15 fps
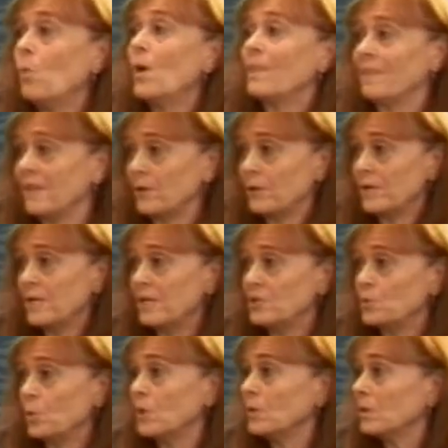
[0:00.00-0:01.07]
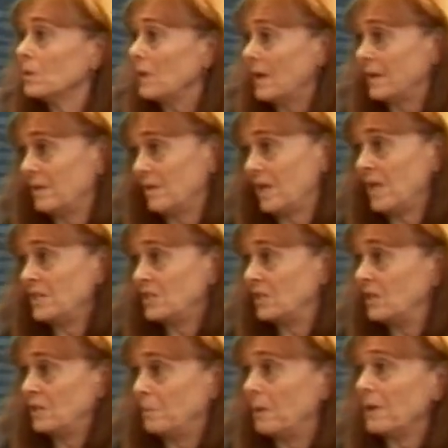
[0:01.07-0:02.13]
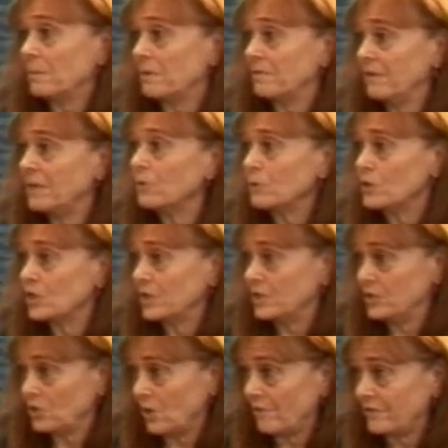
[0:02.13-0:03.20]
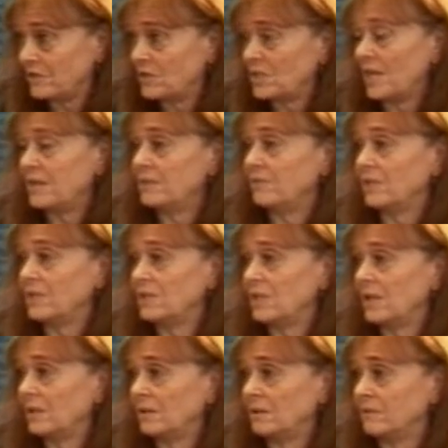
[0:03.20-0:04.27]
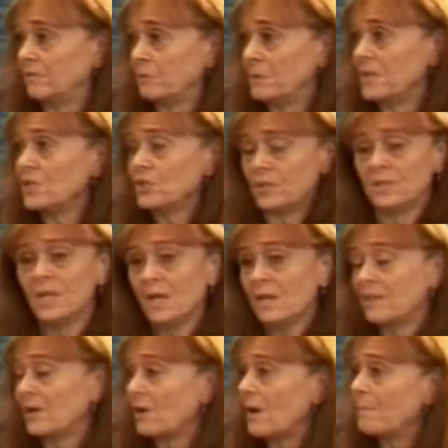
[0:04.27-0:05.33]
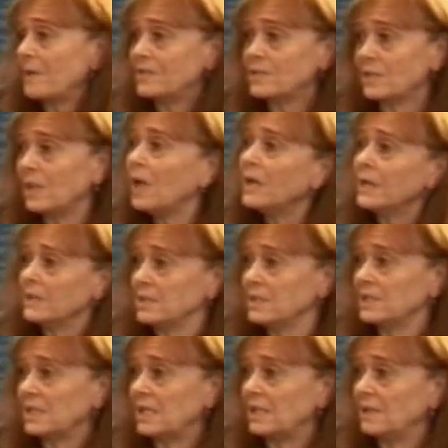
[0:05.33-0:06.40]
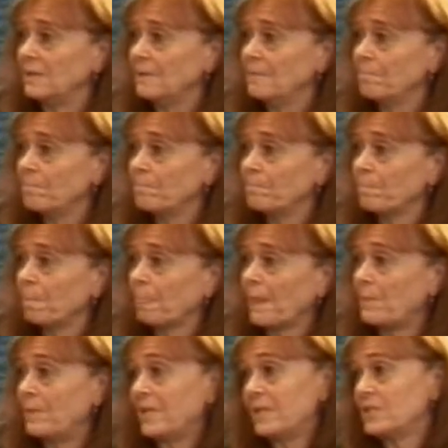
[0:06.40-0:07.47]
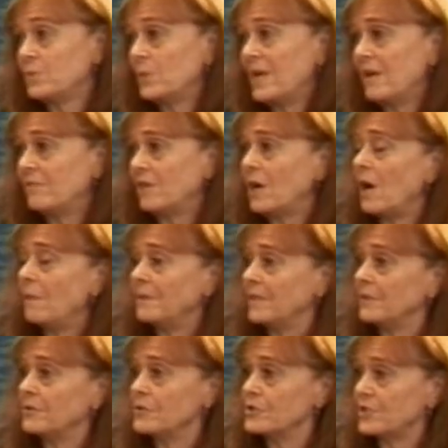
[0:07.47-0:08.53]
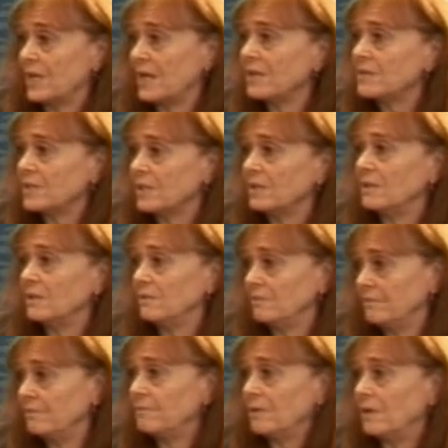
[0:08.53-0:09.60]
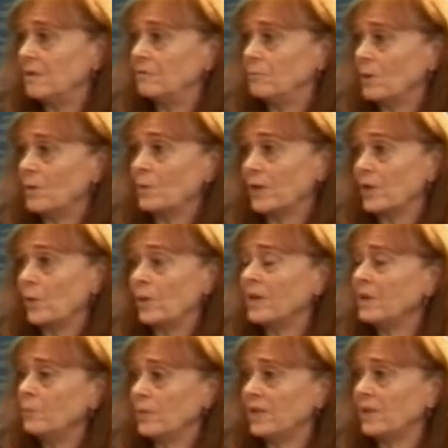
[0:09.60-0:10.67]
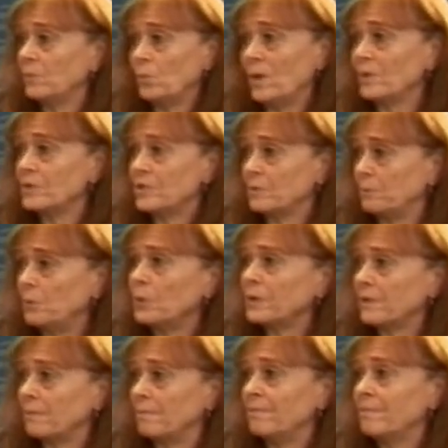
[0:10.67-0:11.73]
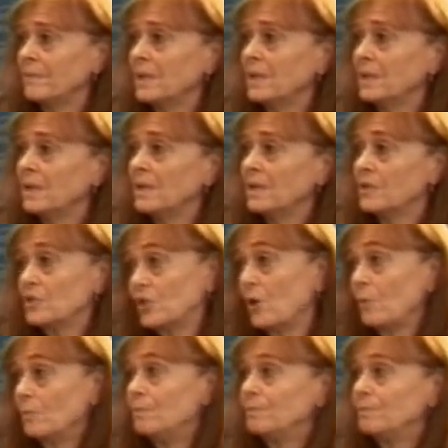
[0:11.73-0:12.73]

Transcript: what their needs were, like in the case of the Department of Energy's Office of Scientific and Technical Information, they're our best client today, because we have a common understanding of where we're going, and we can well support them. So,